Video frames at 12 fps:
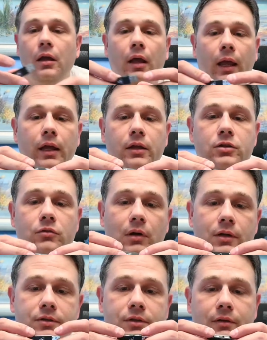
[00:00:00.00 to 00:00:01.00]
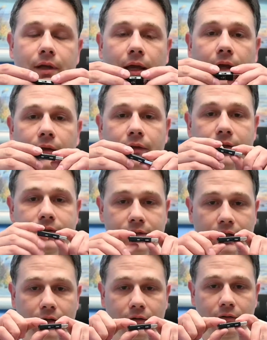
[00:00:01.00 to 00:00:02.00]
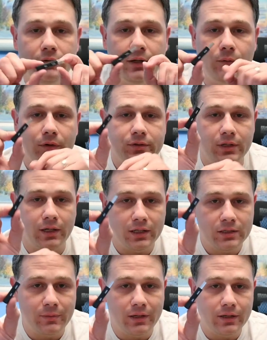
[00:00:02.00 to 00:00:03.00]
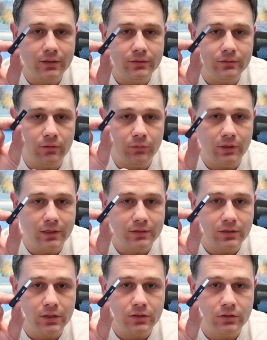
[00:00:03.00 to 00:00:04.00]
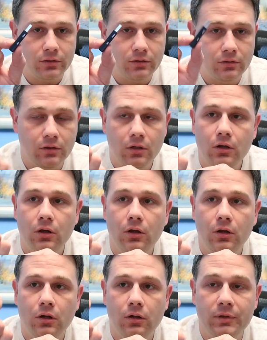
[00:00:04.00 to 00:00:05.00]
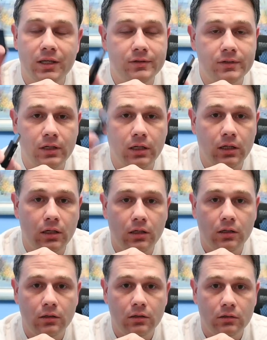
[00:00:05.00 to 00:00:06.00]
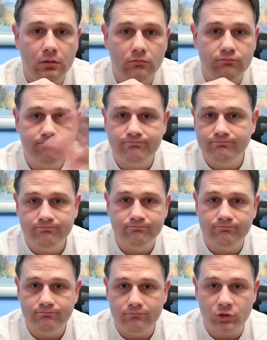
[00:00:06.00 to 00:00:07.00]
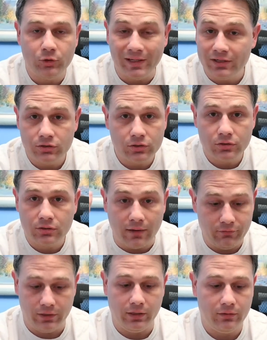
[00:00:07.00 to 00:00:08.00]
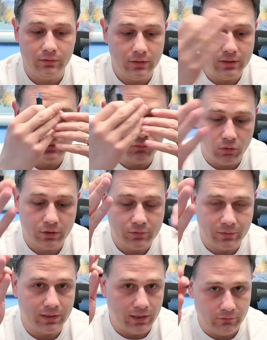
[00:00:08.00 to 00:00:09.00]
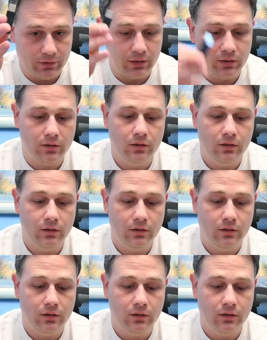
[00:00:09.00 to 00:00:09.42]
and you also get this dongle that works on Xbox or PlayStation, PC, Switch, everything. This works with everything.